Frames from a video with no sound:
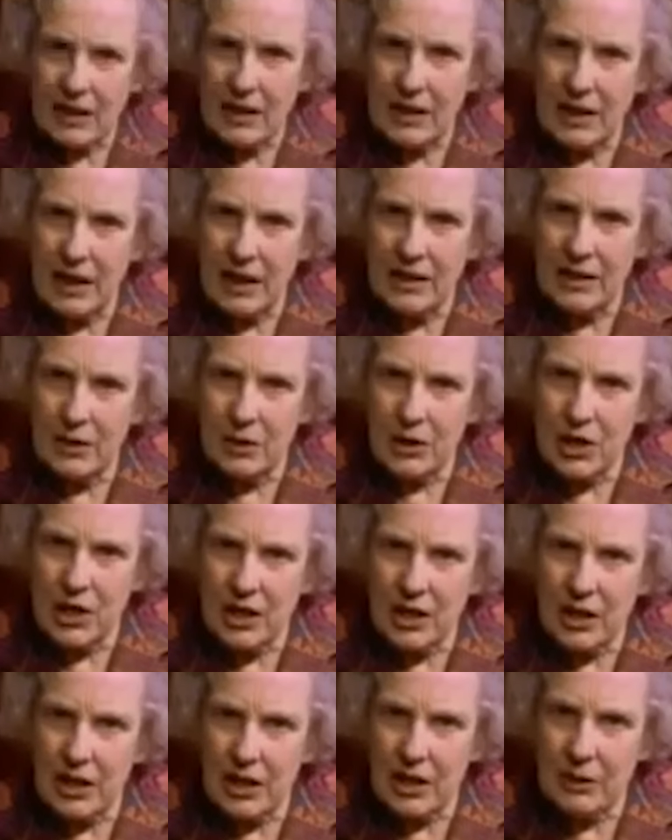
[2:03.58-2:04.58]
And then you
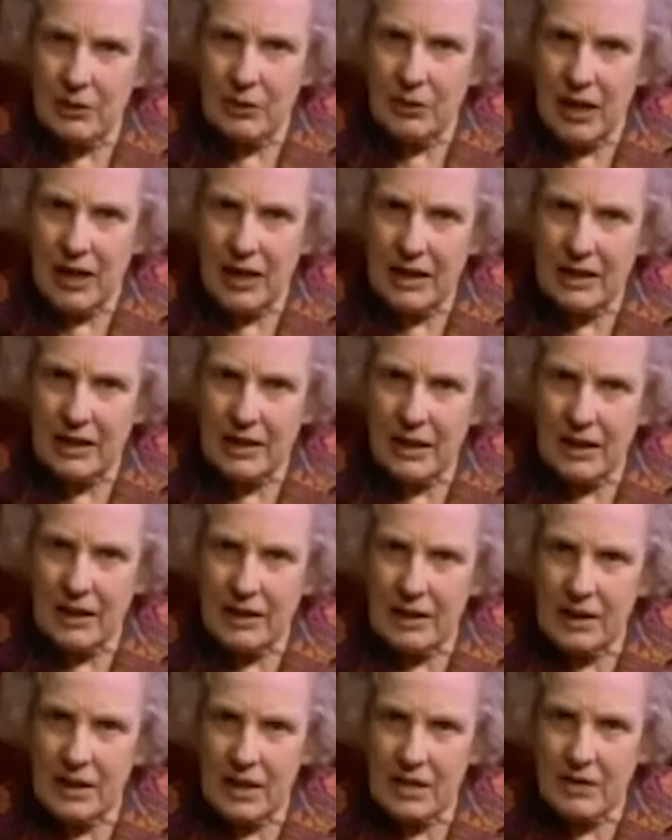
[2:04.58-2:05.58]
generally find
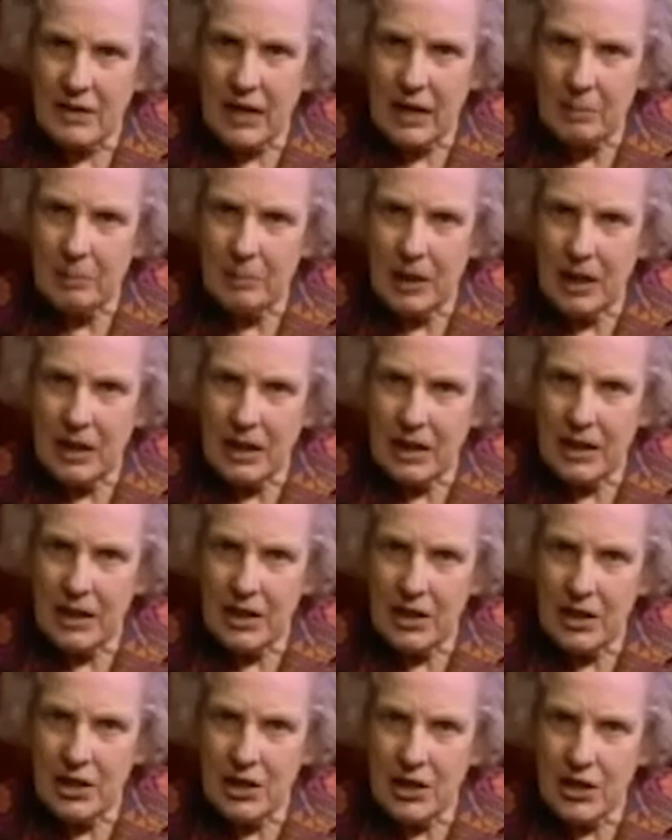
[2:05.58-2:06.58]
that this vampire
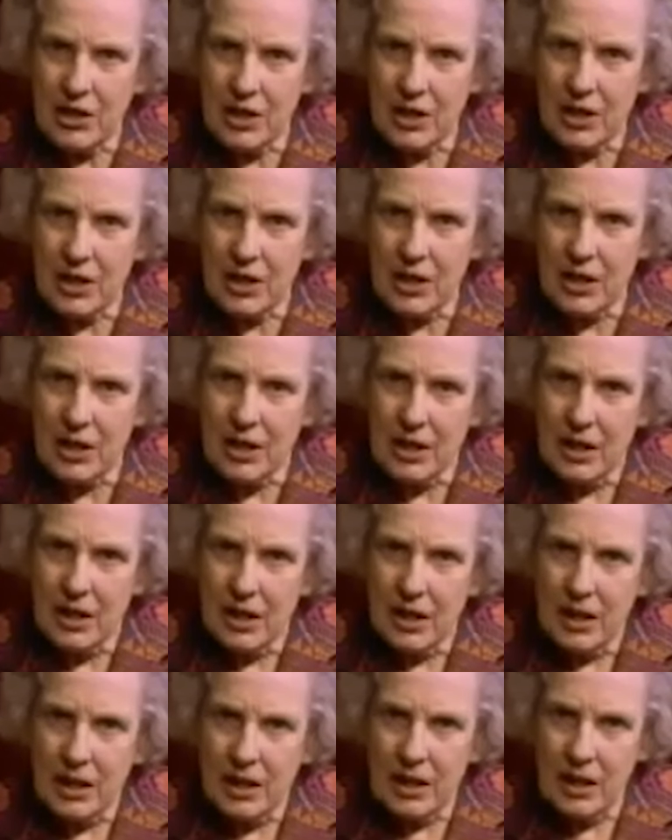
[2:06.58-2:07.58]
is just a,
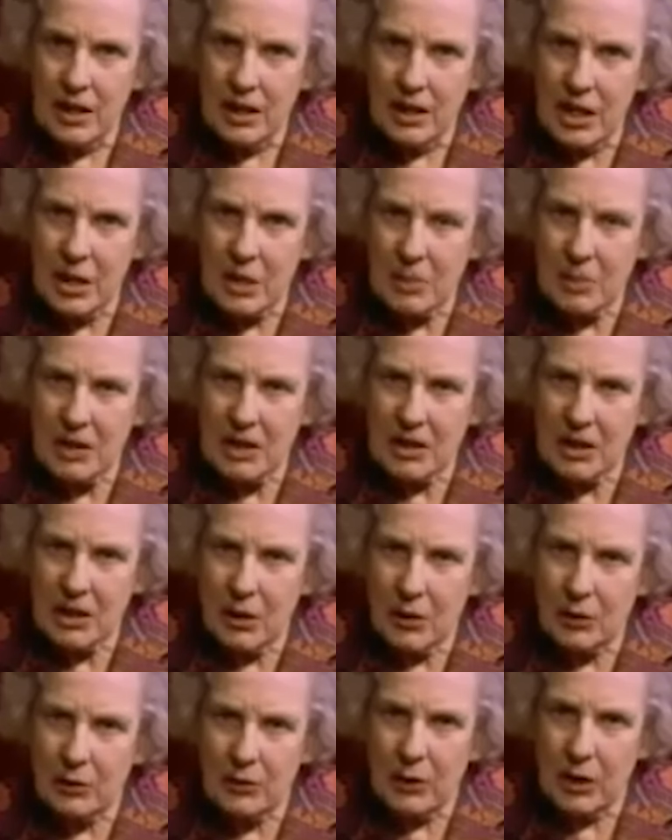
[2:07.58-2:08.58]
a, a split
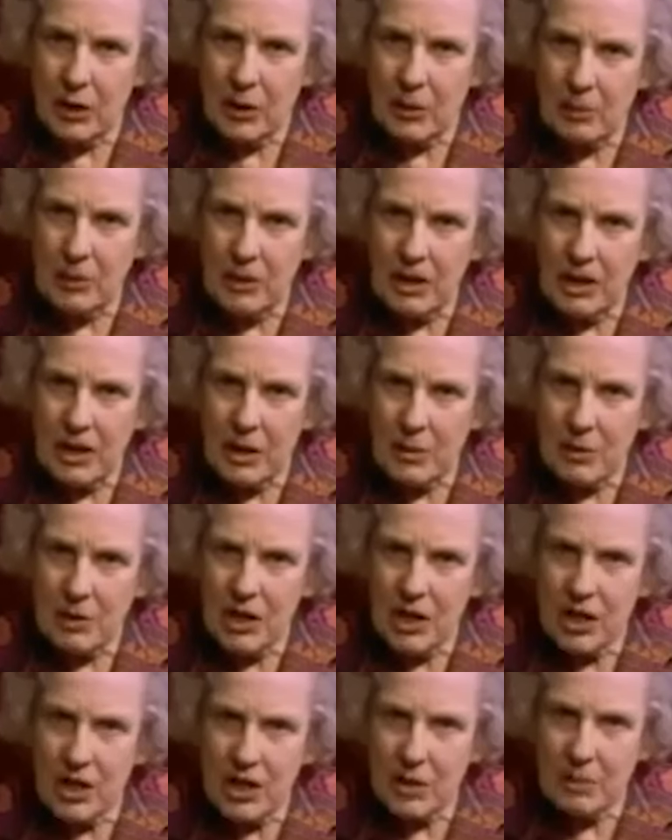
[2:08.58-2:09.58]
off complex
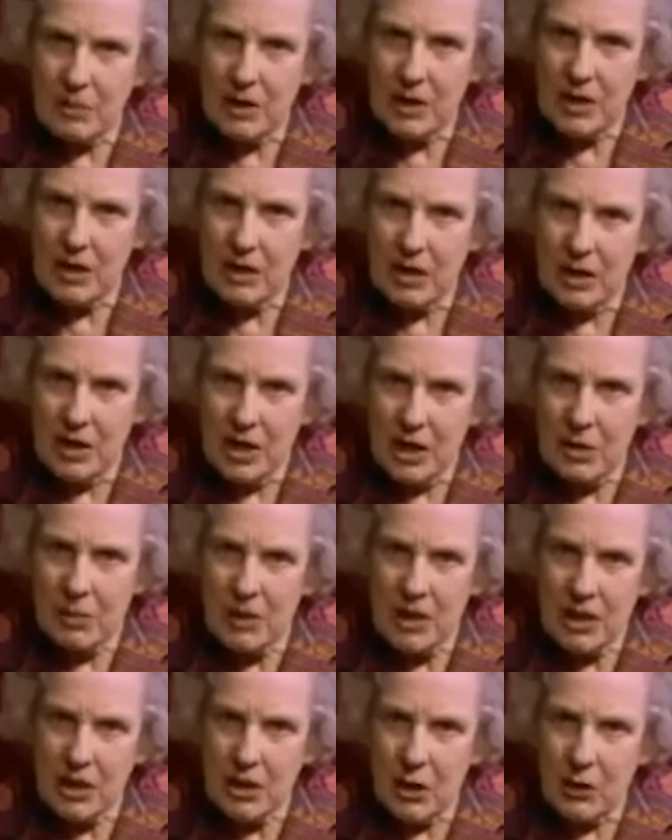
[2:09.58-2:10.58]
which has been
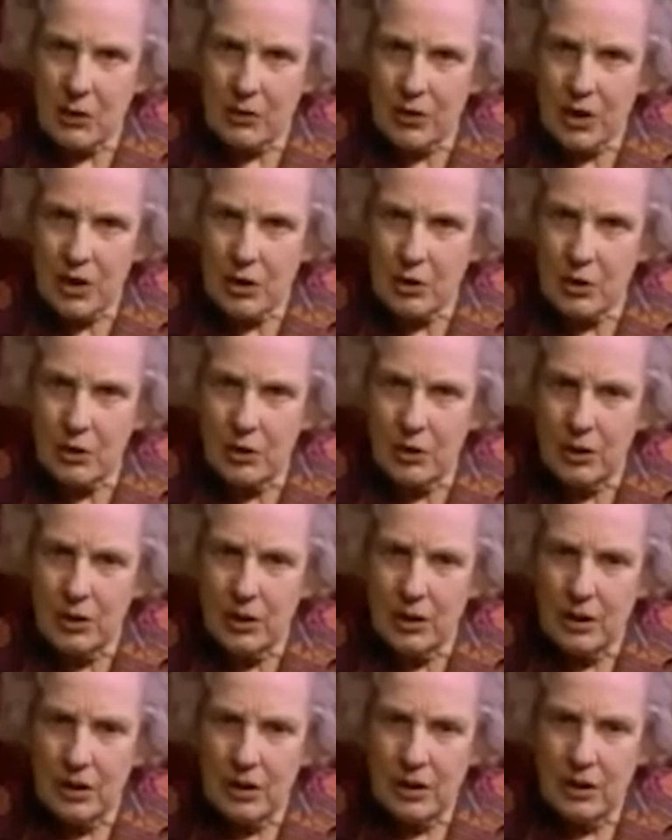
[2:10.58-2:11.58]
split off so
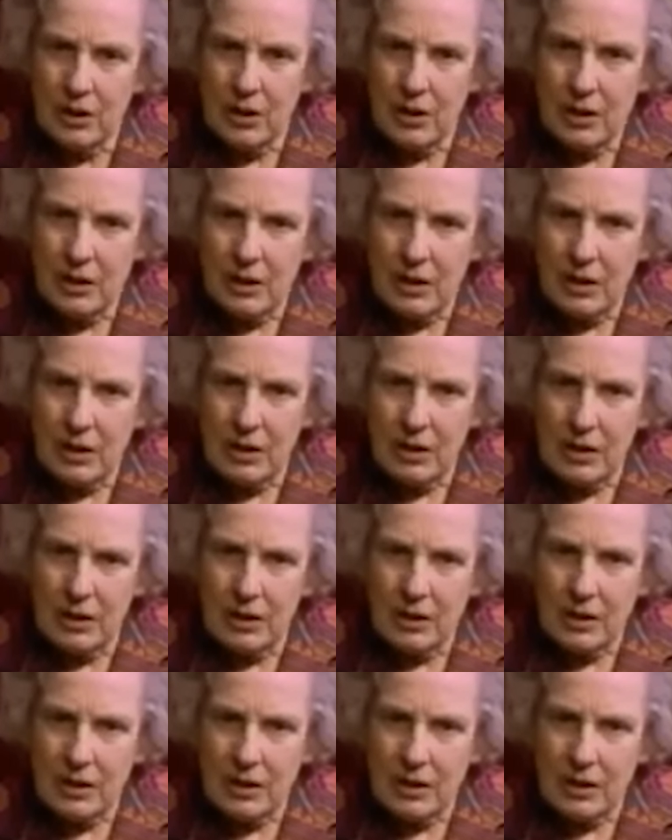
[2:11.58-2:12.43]
uh,